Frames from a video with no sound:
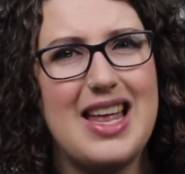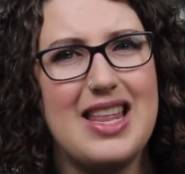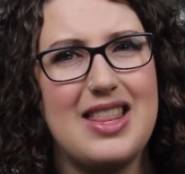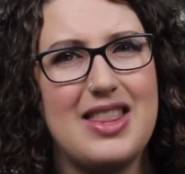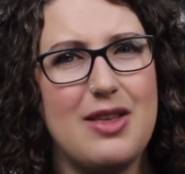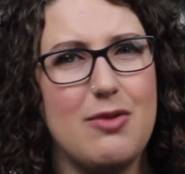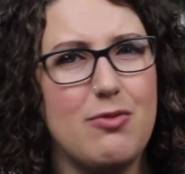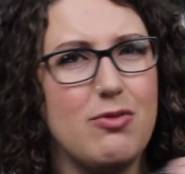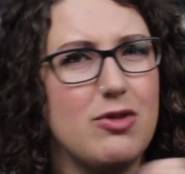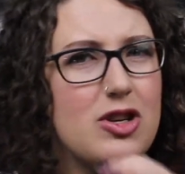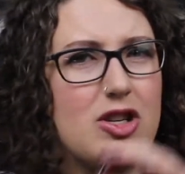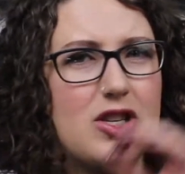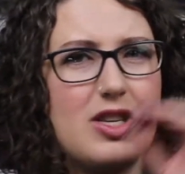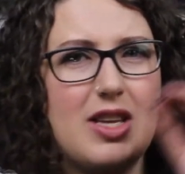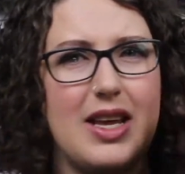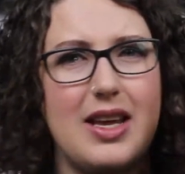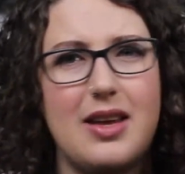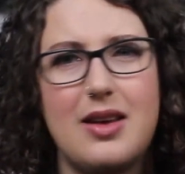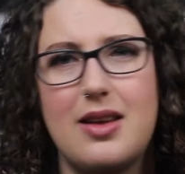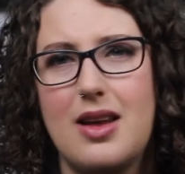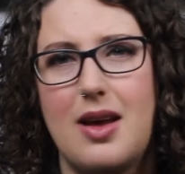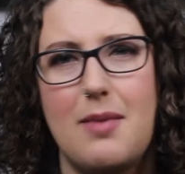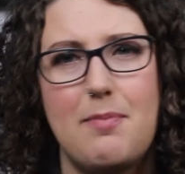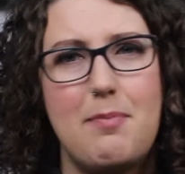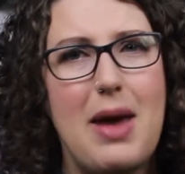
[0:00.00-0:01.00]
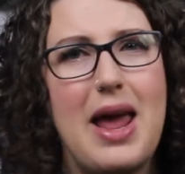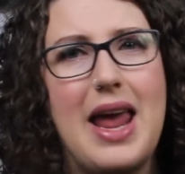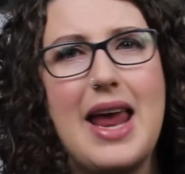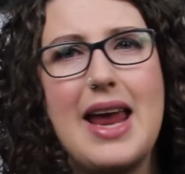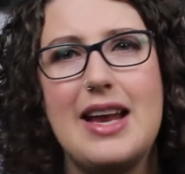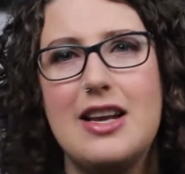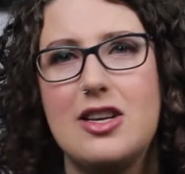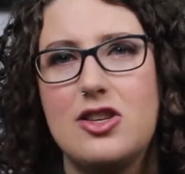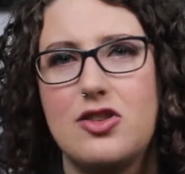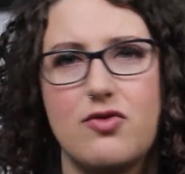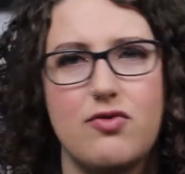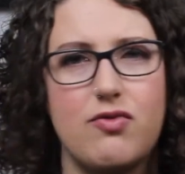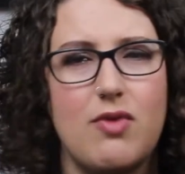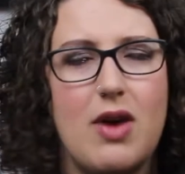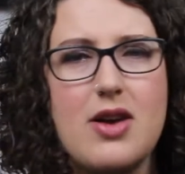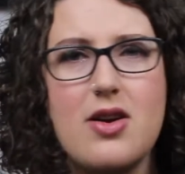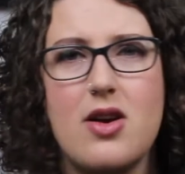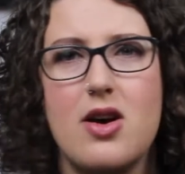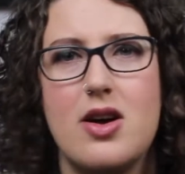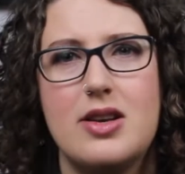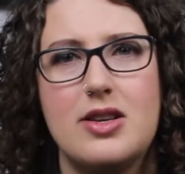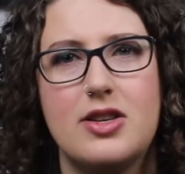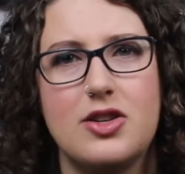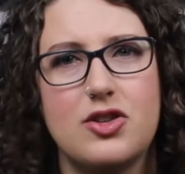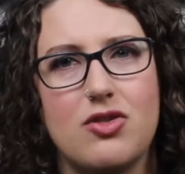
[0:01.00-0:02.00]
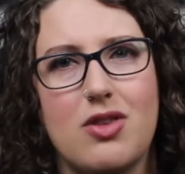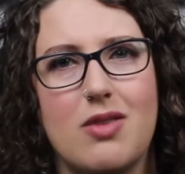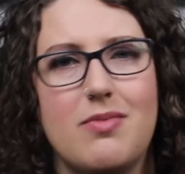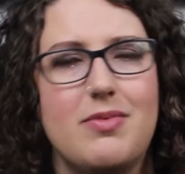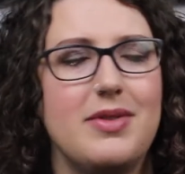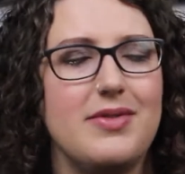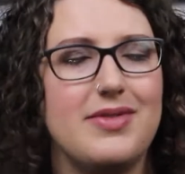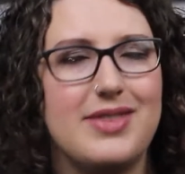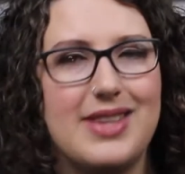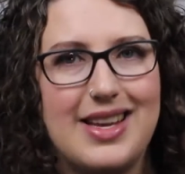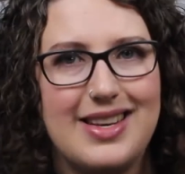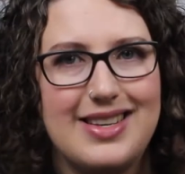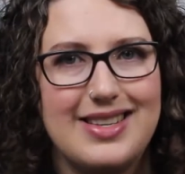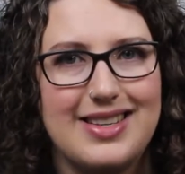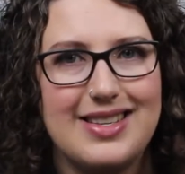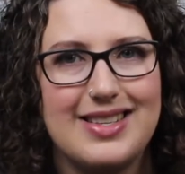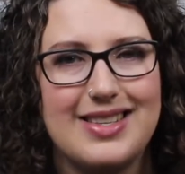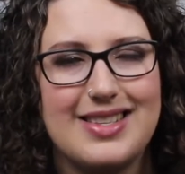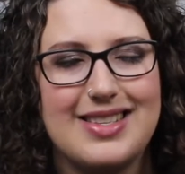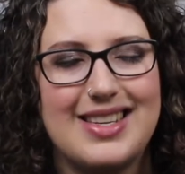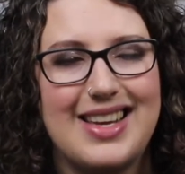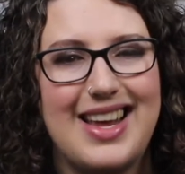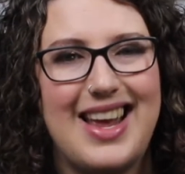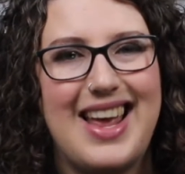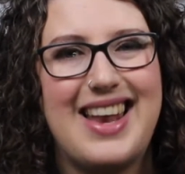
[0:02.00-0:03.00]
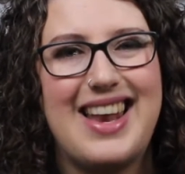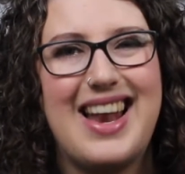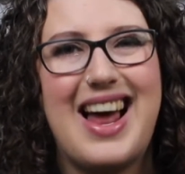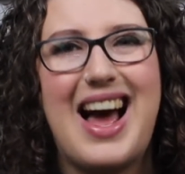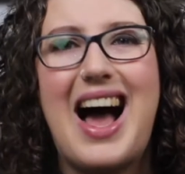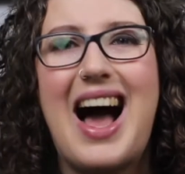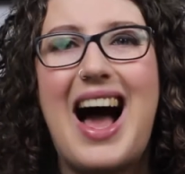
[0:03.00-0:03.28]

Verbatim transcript: that were just like a page of run on descriptive sentence. And